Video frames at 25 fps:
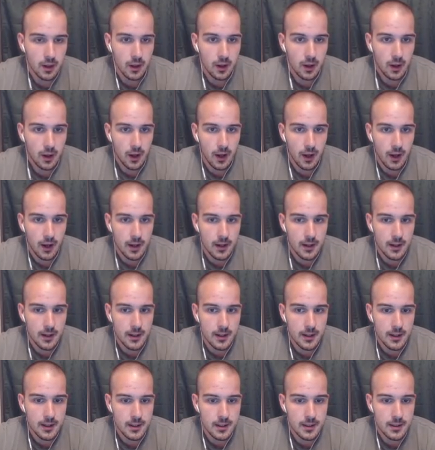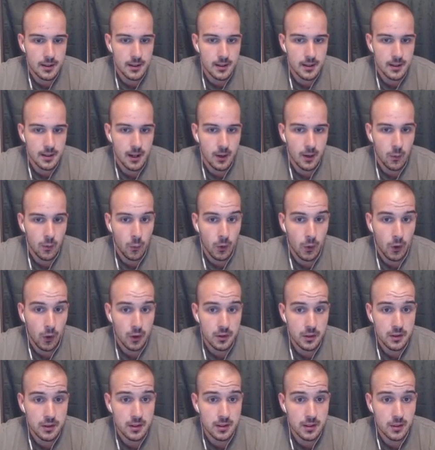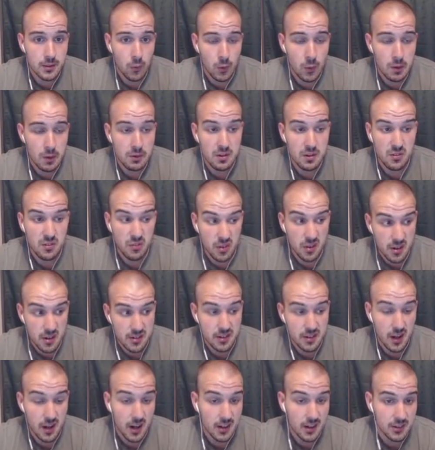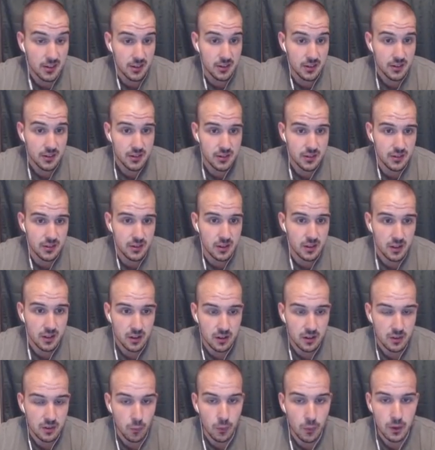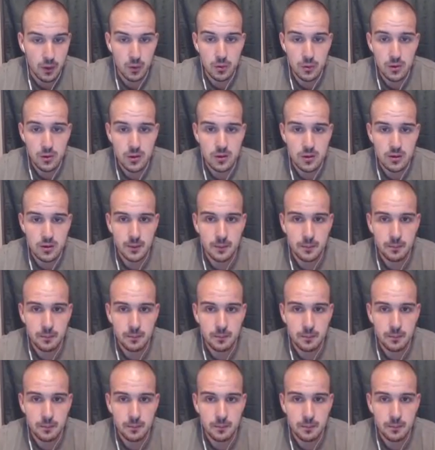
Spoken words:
and we got one of the first access in the world,